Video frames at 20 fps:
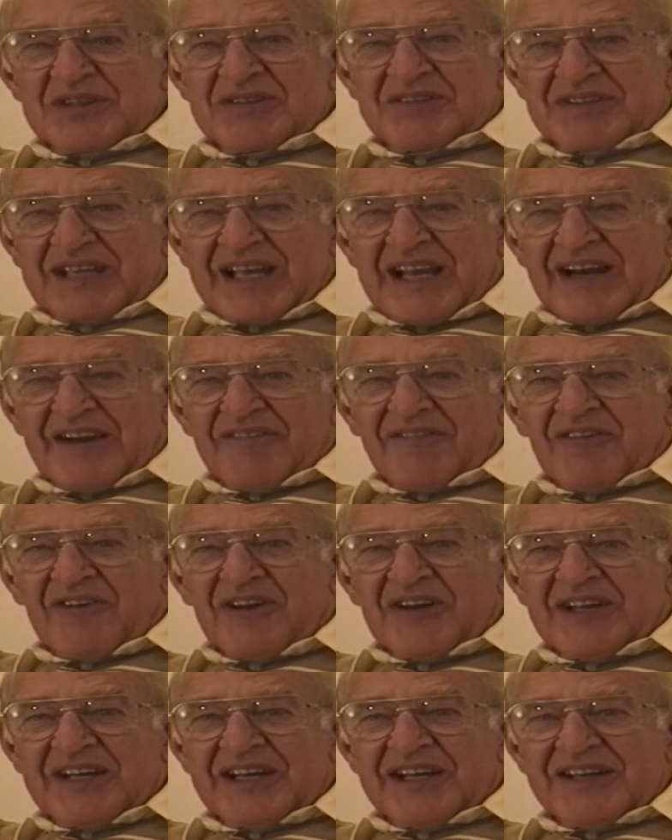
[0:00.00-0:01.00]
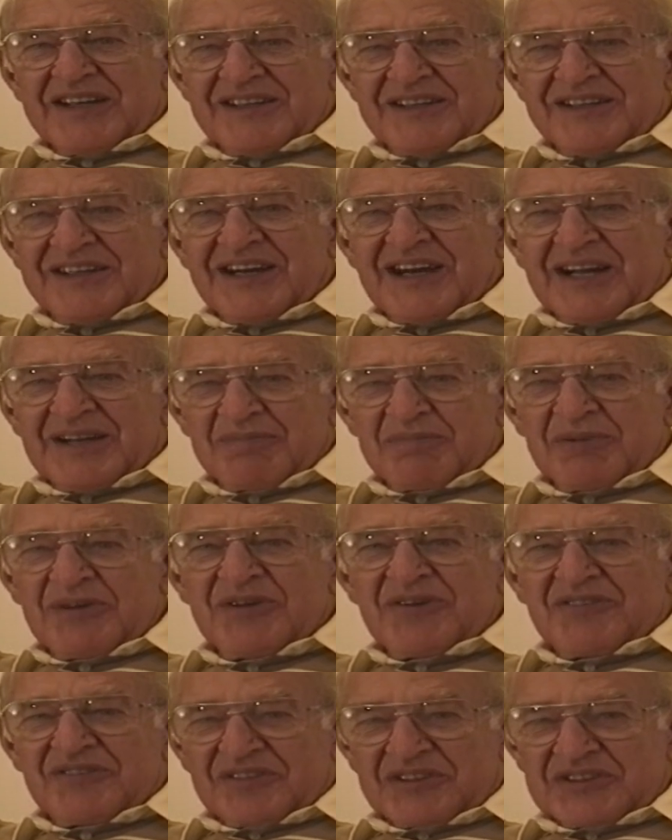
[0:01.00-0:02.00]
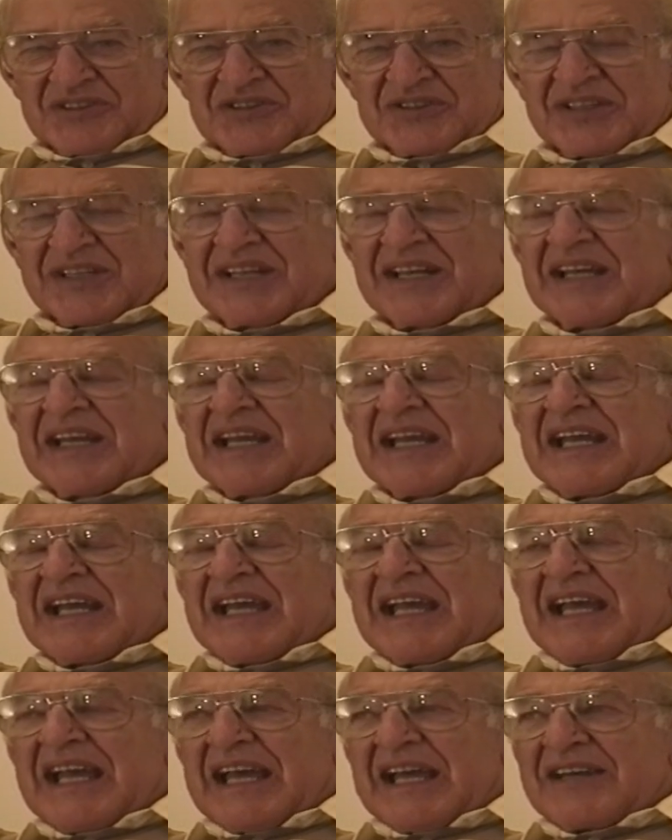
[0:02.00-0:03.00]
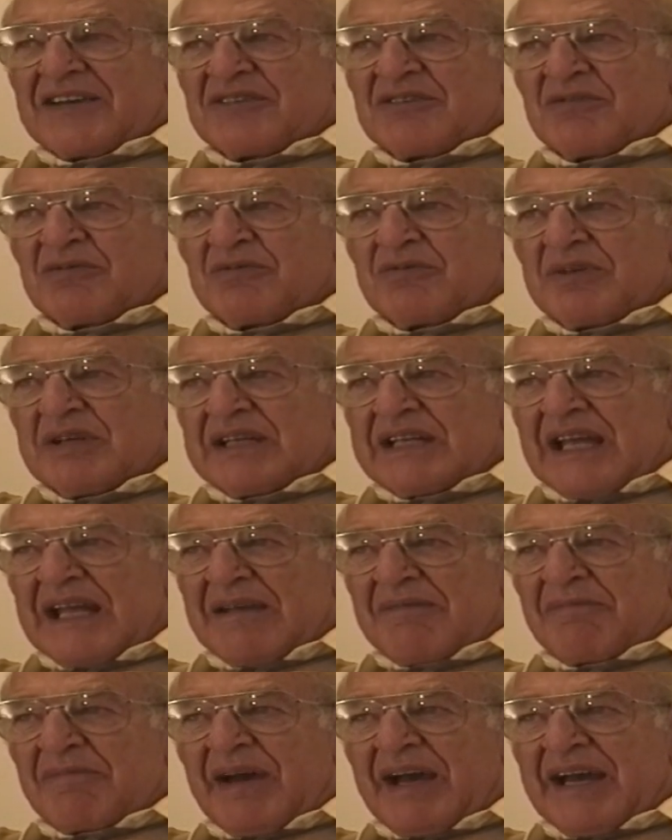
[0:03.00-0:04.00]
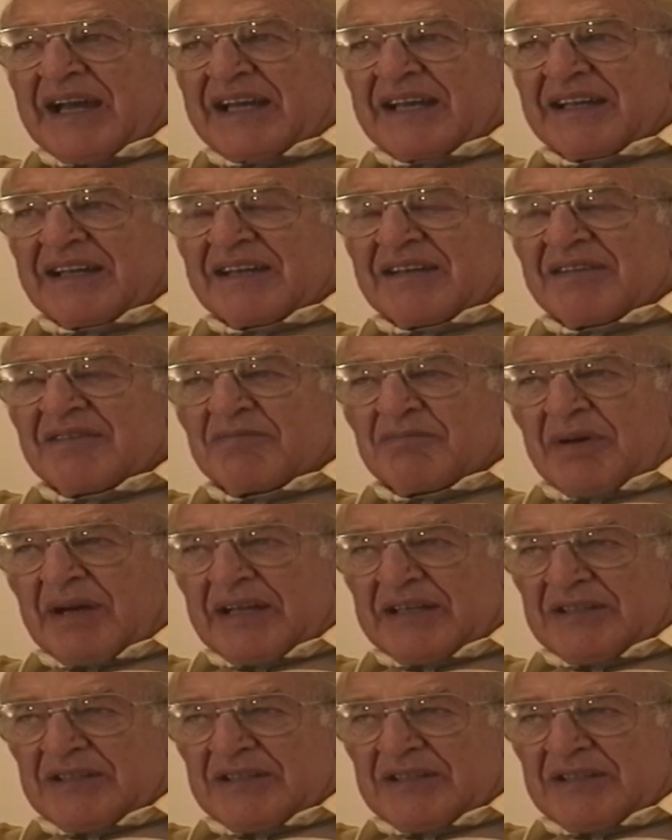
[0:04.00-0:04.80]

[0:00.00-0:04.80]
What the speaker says: California on maneuvers, and we came back by